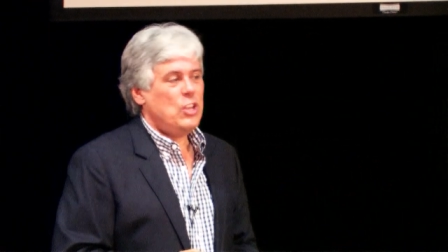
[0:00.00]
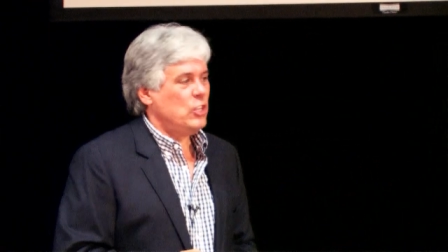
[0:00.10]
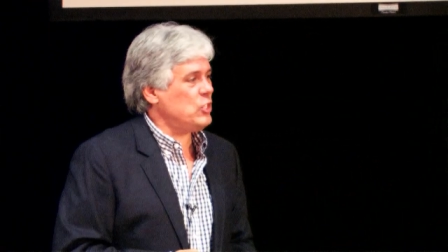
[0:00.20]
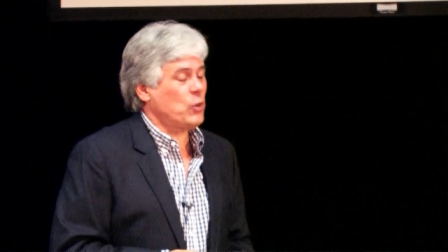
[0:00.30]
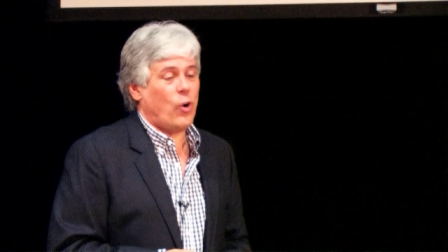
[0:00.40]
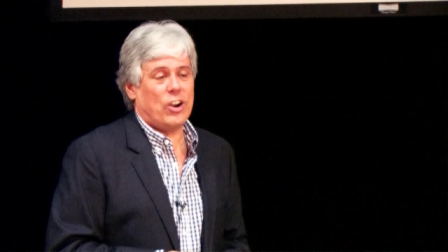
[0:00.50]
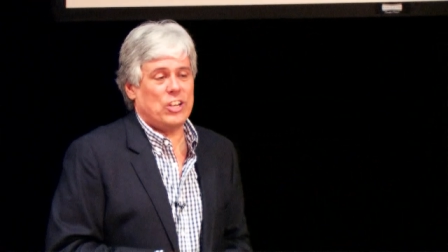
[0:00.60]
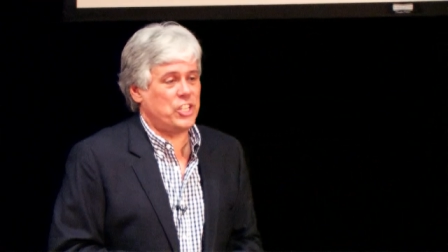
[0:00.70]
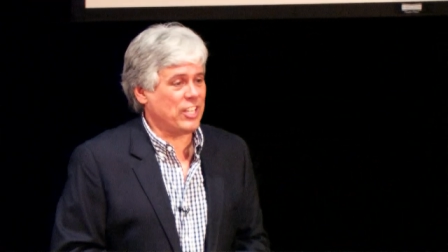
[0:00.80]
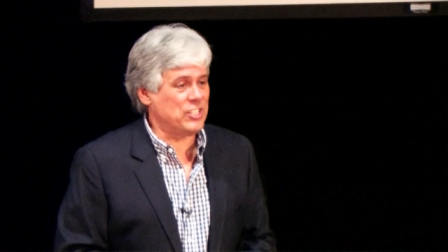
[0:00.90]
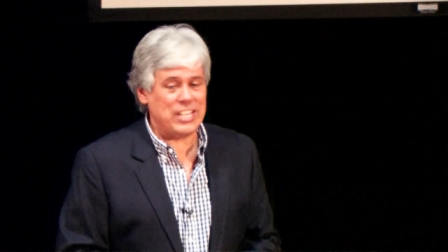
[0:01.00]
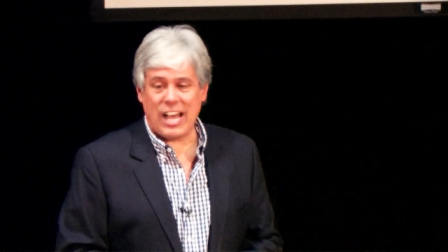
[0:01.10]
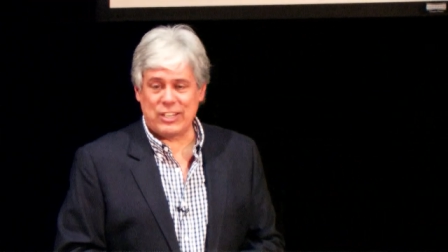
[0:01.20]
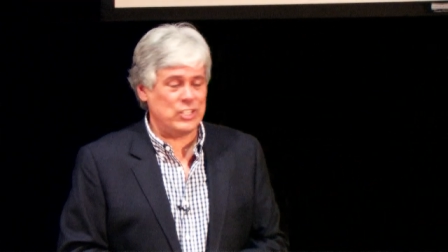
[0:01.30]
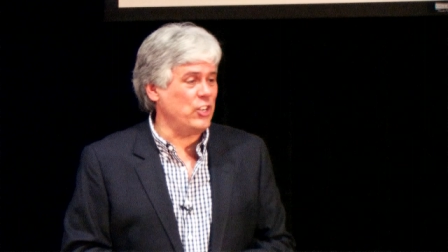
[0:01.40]
just order a chicken
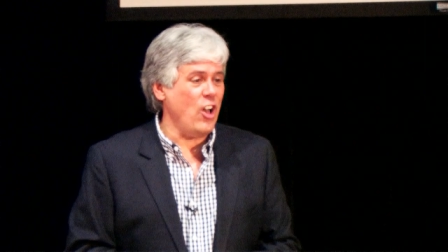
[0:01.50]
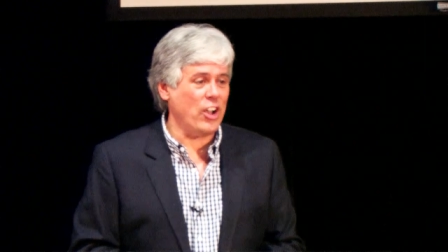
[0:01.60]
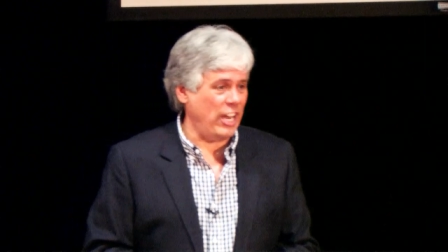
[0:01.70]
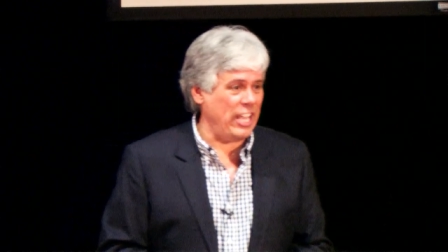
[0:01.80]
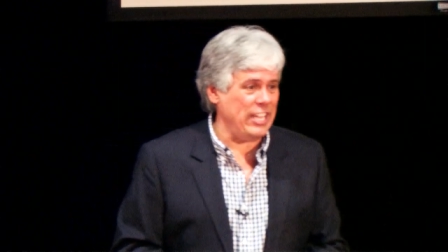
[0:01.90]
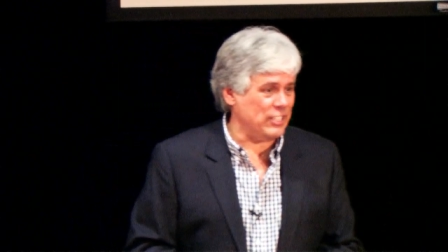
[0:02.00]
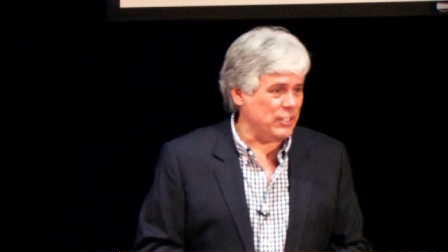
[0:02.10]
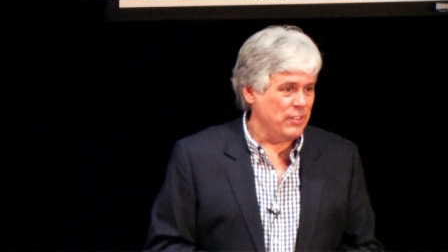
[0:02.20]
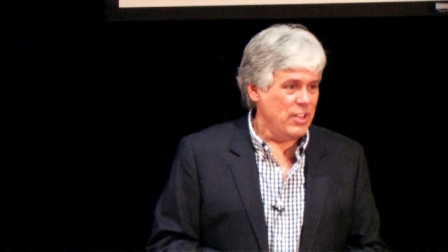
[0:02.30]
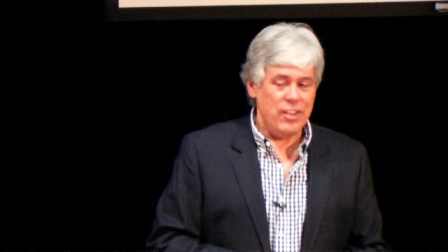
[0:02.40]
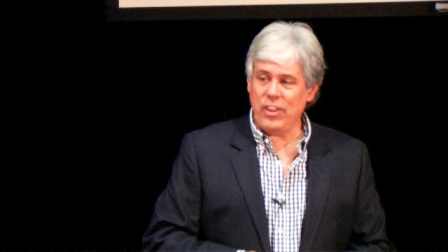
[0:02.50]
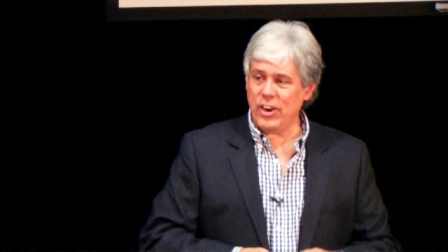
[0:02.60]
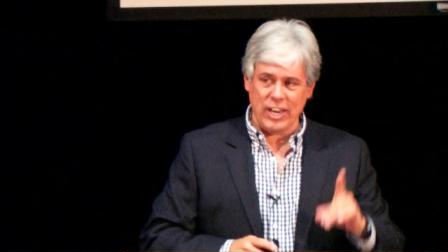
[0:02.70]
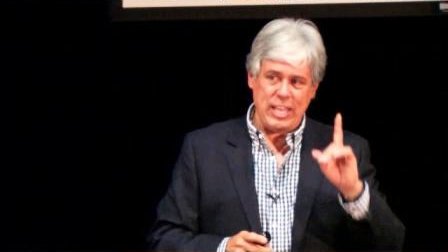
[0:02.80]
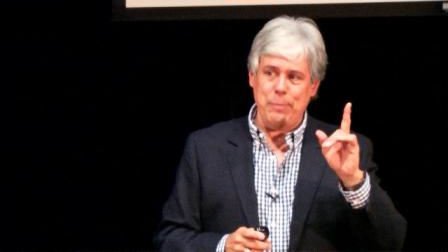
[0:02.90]
salad because you're not going to eat. They're
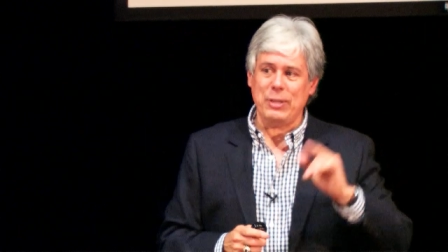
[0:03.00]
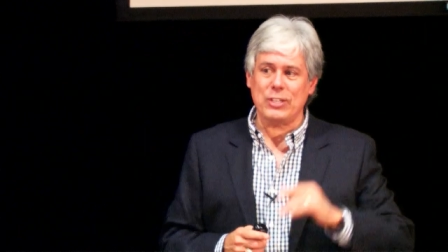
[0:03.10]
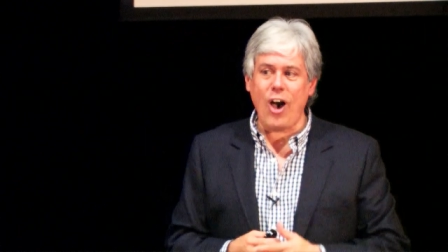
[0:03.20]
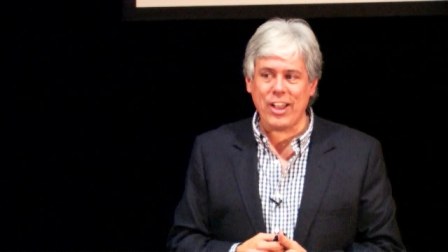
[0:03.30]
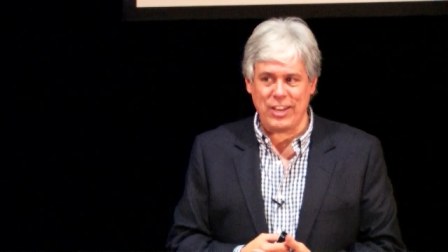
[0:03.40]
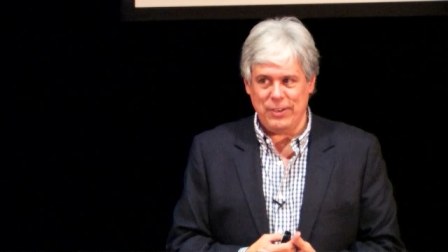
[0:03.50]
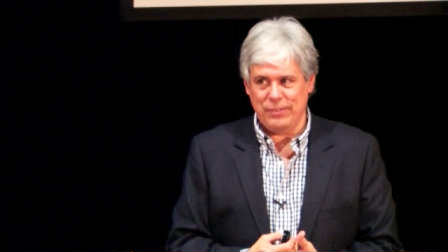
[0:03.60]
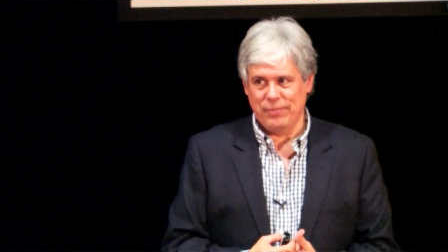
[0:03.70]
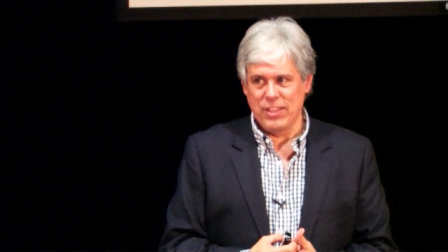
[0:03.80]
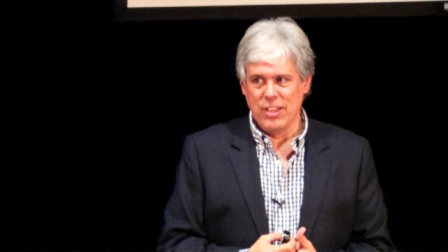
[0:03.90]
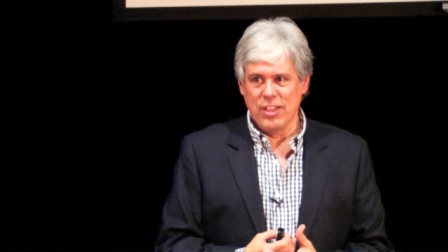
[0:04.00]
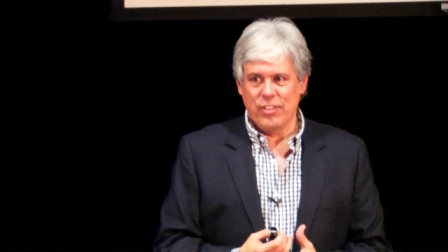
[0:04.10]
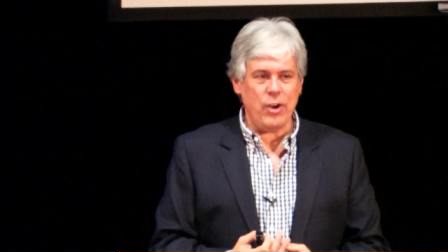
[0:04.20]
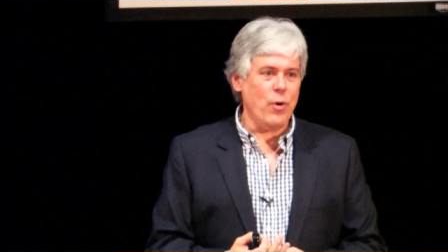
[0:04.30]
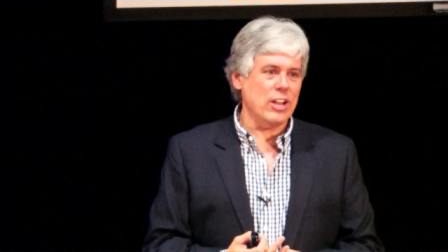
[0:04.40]
going to keep you talking.
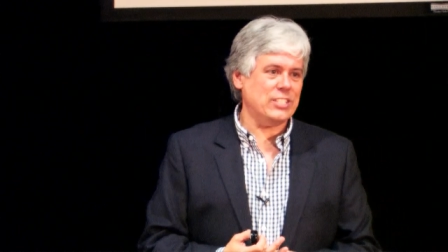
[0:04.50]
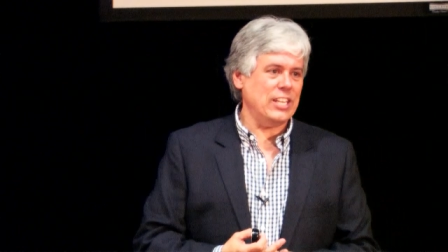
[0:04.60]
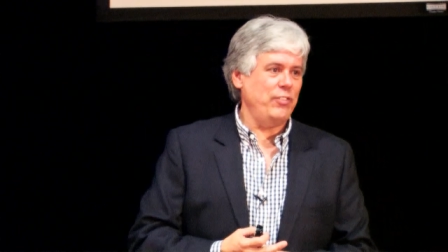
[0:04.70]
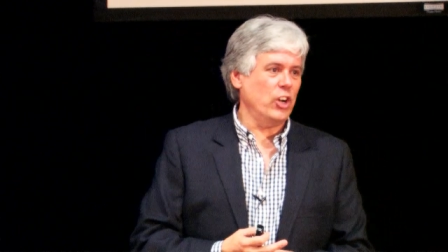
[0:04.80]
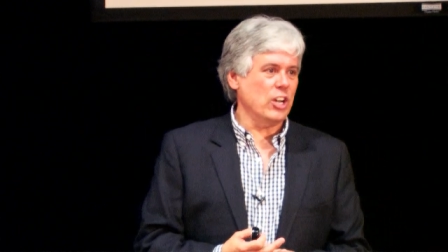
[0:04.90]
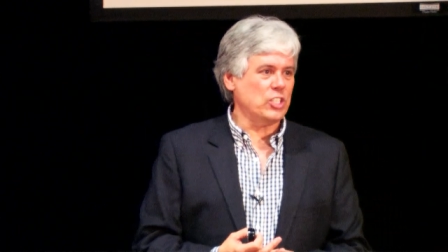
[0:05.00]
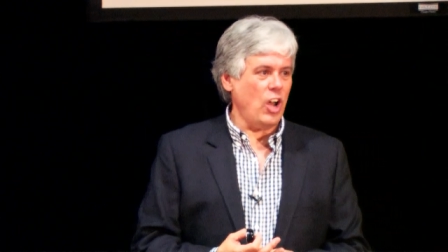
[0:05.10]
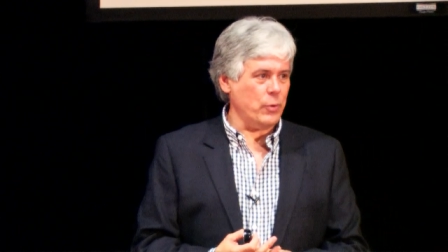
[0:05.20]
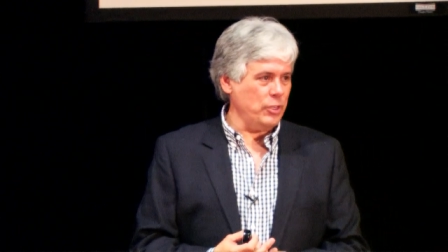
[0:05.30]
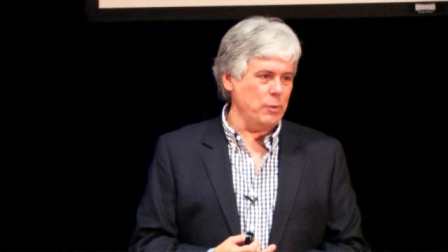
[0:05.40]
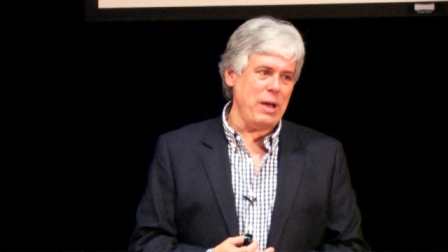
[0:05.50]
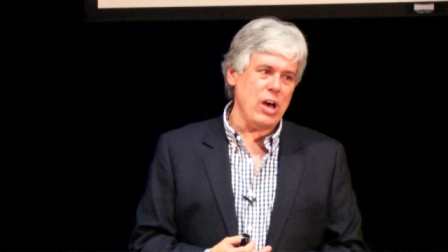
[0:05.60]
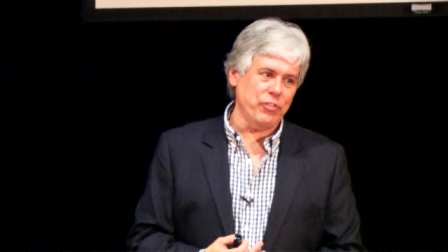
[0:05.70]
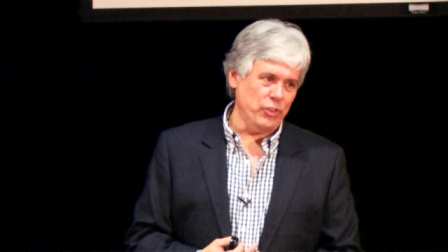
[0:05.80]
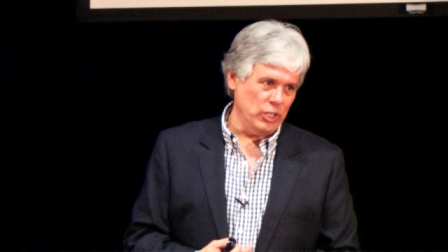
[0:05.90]
They want to see if you're going to talk with your
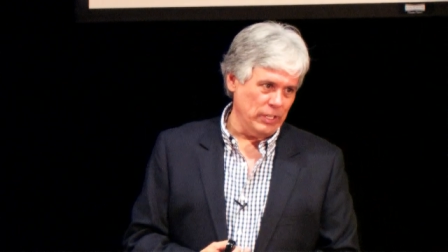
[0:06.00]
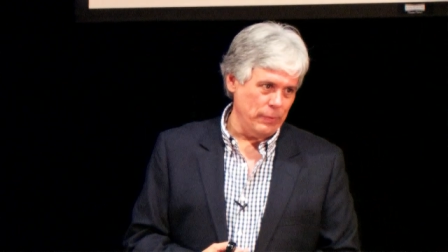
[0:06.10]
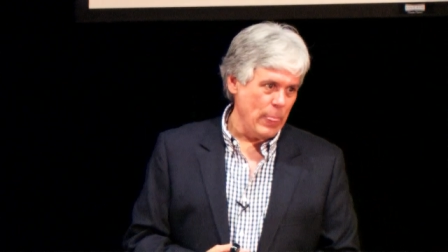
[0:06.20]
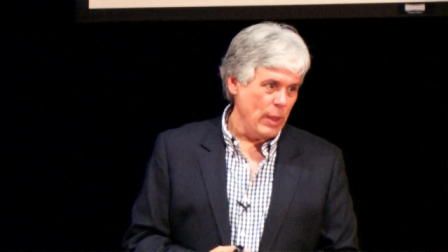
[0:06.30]
mouth full.